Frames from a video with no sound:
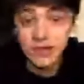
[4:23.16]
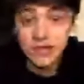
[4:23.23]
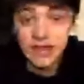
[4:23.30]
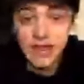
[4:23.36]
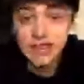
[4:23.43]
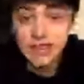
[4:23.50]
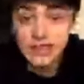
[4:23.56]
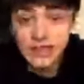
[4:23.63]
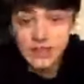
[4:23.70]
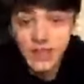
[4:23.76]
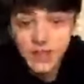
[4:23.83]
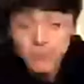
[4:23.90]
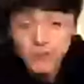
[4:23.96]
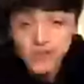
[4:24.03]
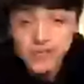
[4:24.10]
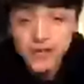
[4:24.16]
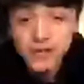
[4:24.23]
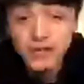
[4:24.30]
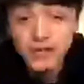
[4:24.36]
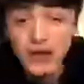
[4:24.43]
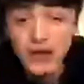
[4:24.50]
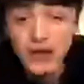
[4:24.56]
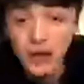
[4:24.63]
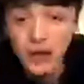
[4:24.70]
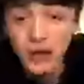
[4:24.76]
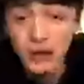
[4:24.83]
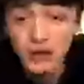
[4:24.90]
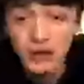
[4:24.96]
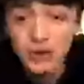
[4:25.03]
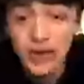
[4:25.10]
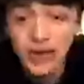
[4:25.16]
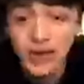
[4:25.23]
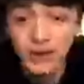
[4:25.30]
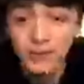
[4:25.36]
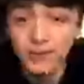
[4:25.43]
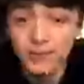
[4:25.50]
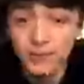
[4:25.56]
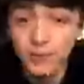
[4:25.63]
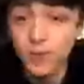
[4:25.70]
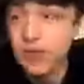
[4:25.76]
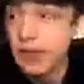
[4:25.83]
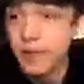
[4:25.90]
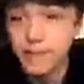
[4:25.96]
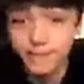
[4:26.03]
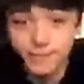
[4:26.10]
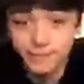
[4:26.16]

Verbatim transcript: can I leave? I've been stuck in the house all day with him.